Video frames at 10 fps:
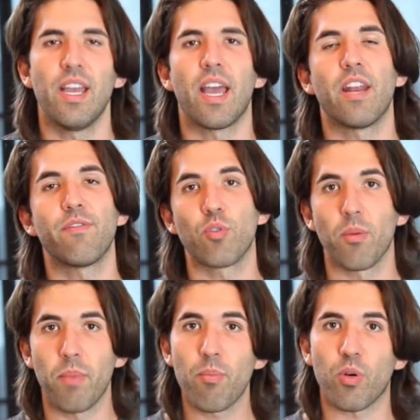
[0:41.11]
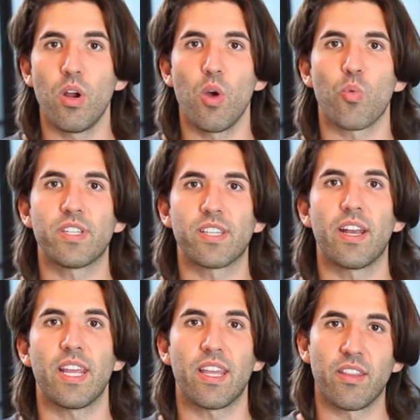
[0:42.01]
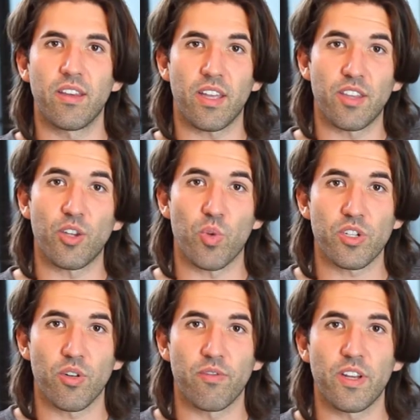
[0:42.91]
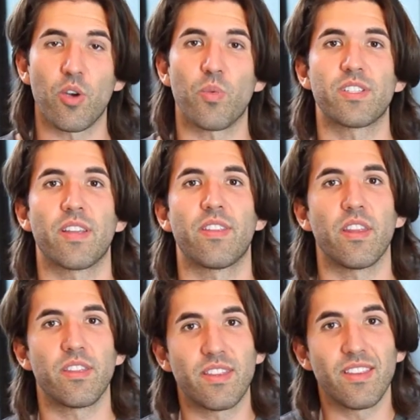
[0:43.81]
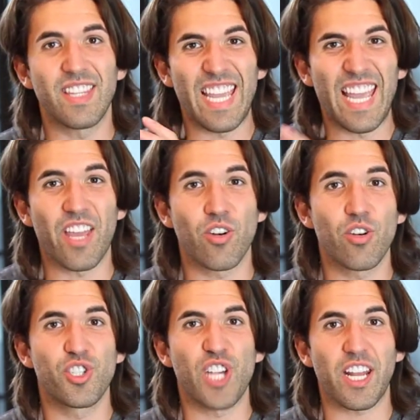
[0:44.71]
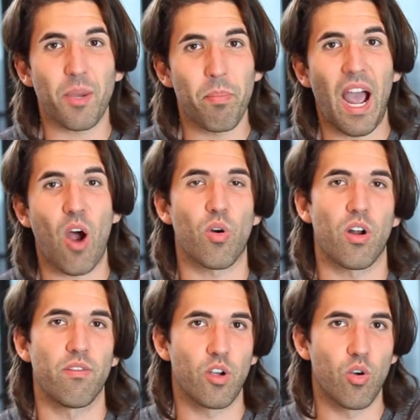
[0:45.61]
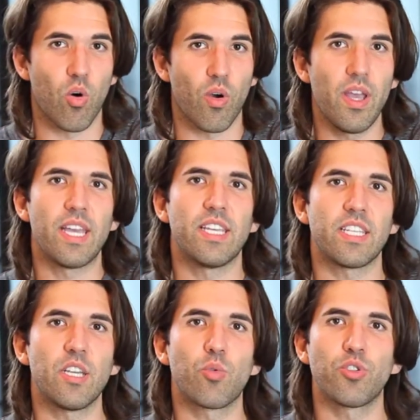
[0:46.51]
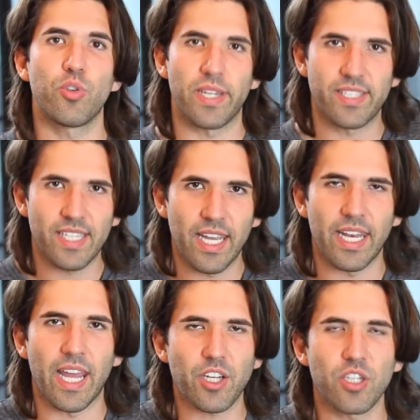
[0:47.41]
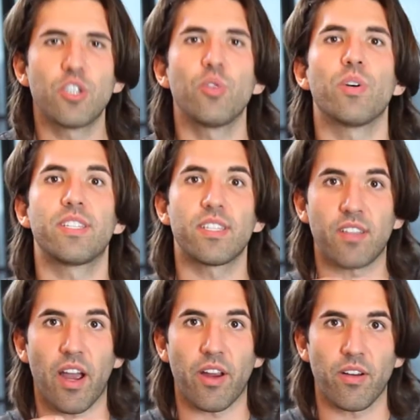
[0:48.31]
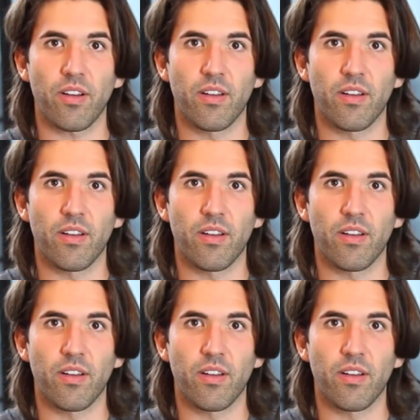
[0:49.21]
And if you remember, we said in the original video, we said that the energetic power of a goal is equal to its connection to a desire